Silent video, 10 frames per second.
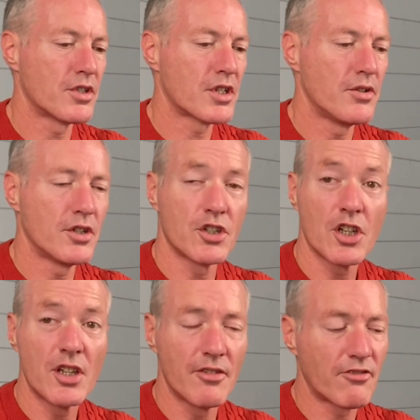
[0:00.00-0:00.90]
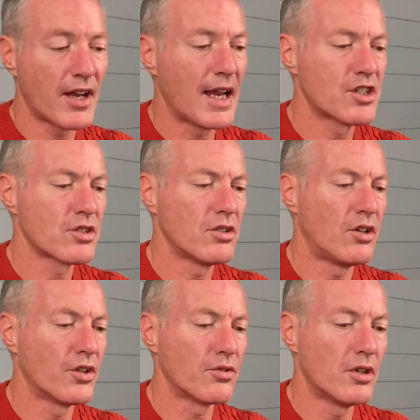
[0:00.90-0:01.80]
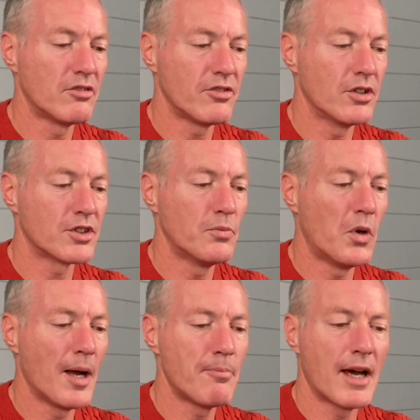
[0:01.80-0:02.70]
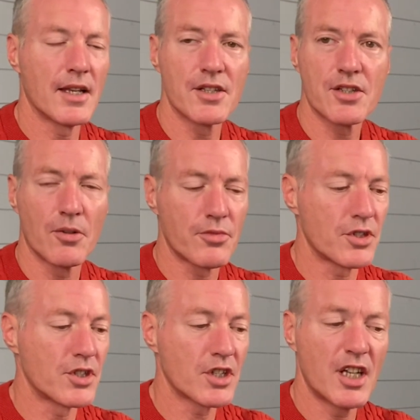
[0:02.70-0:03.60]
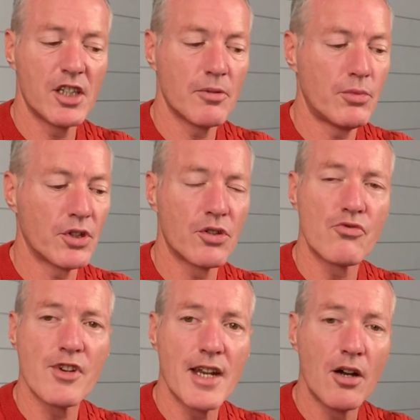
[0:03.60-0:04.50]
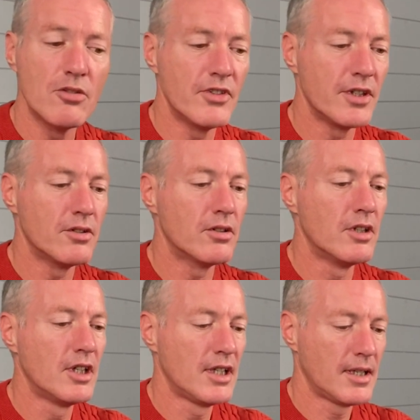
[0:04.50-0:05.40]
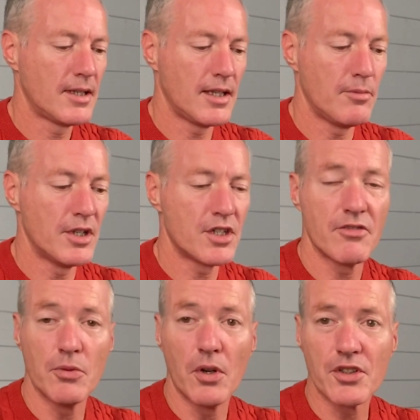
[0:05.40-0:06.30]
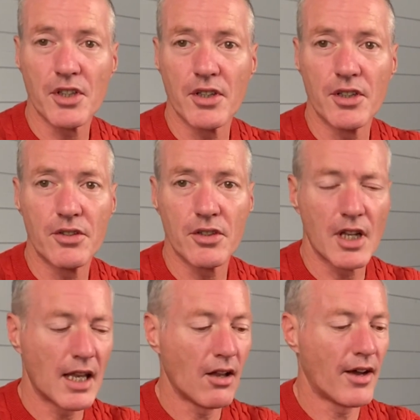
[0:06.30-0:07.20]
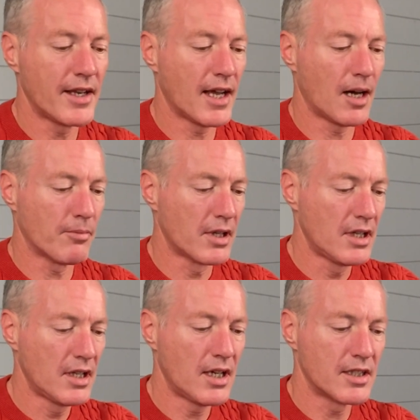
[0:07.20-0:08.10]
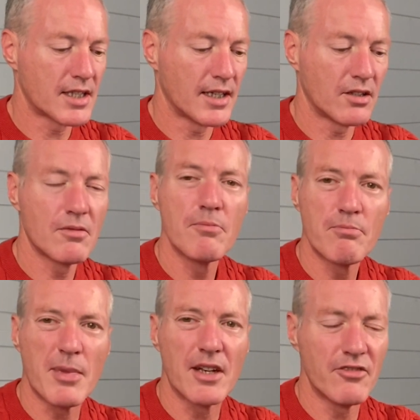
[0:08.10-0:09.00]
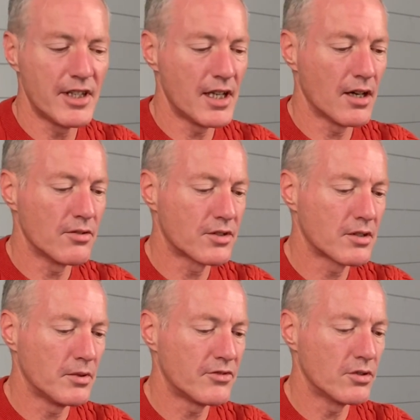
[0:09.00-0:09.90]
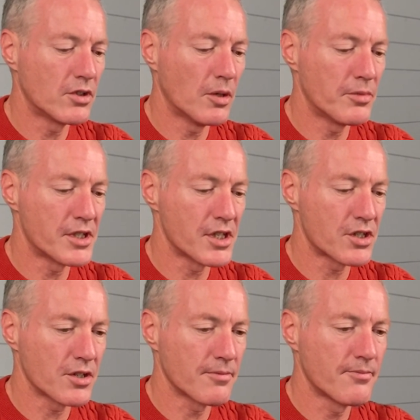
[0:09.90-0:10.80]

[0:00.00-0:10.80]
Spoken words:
So you can turn the flash on or off, you've got some white balance options, and you can put a grid over your image if you want, so that you can line it up and take better videos with good composition.